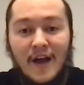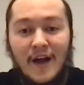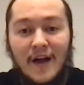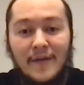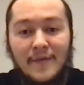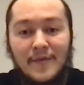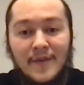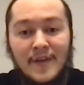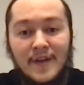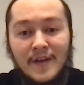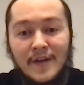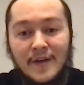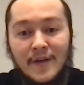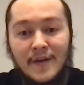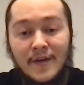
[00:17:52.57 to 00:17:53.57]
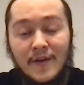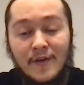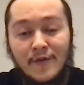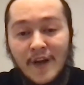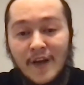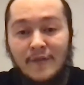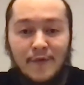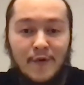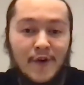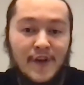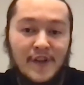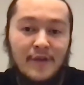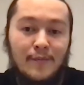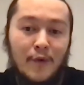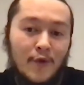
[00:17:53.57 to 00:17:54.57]
the great
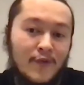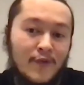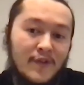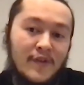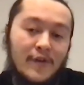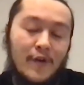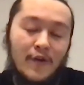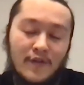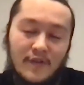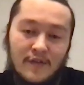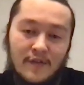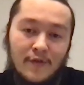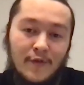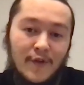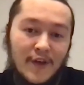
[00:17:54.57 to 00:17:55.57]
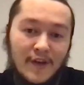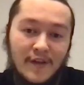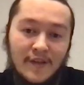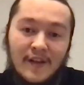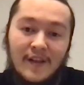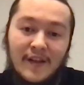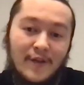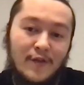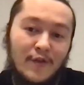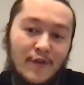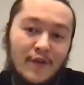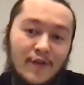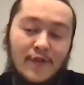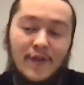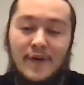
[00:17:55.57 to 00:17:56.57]
work that Paws With A Cause is doing, the link to
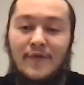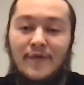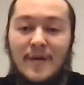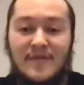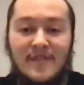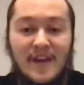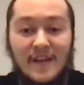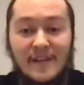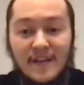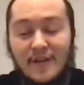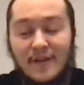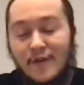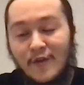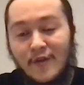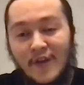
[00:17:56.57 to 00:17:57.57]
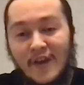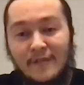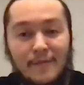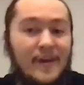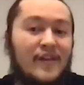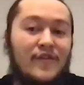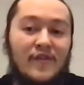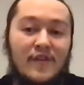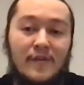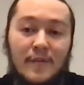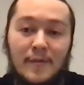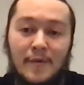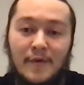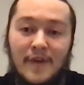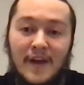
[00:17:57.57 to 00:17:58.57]
their website and the donate page will
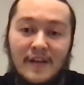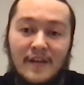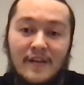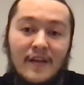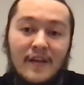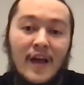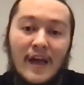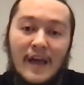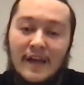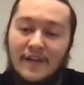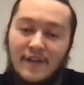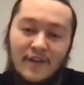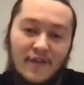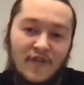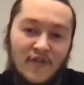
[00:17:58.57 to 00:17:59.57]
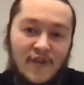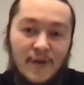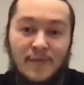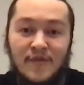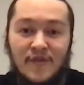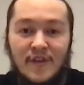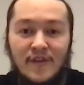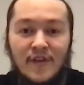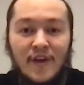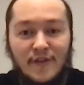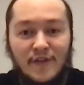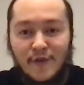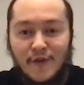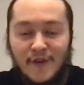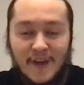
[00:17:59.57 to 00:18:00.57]
be provided in the description
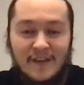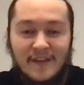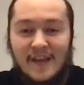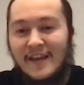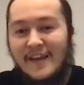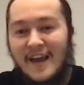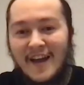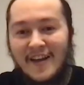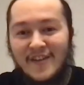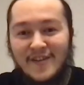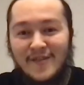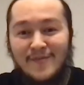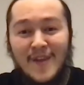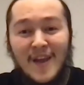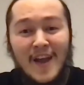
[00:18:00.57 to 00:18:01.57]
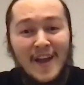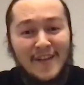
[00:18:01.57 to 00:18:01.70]
you can take action.